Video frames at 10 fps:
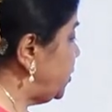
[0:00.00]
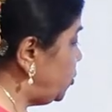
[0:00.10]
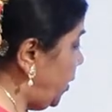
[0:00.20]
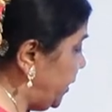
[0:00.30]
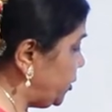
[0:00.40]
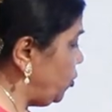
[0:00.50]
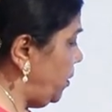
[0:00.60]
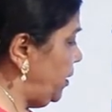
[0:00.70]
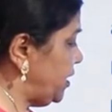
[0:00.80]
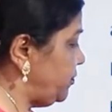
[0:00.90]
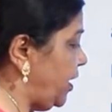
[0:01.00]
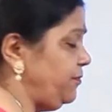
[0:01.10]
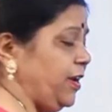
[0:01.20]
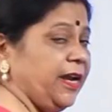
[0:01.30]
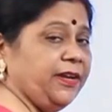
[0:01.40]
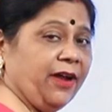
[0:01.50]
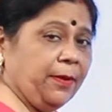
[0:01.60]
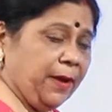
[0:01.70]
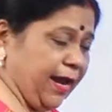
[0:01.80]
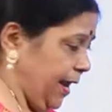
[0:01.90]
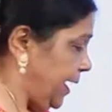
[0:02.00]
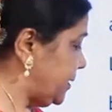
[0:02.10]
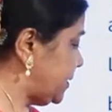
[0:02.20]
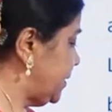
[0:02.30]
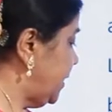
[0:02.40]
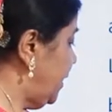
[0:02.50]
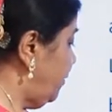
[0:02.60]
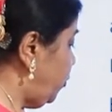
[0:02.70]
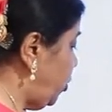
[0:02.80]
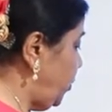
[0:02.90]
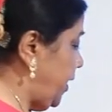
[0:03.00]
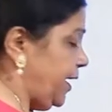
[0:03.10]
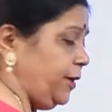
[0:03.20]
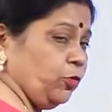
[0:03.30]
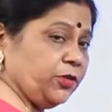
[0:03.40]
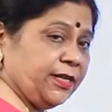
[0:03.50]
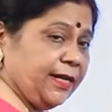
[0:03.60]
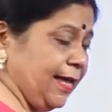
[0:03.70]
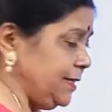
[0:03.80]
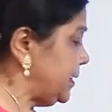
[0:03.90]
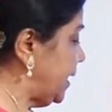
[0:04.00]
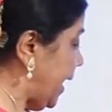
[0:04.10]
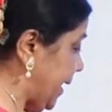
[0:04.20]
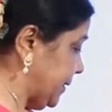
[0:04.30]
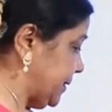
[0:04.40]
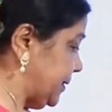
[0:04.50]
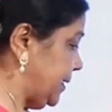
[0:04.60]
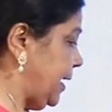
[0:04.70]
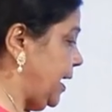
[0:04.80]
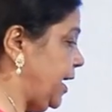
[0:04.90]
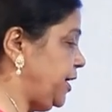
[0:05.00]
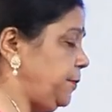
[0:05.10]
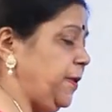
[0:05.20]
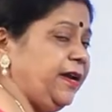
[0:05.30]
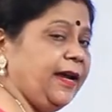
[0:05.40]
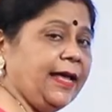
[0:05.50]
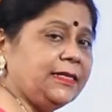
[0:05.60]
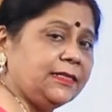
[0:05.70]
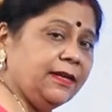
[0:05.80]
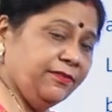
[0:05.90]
So, x square plus 1 when I divide by x, what do I get quotient as? X and remainder as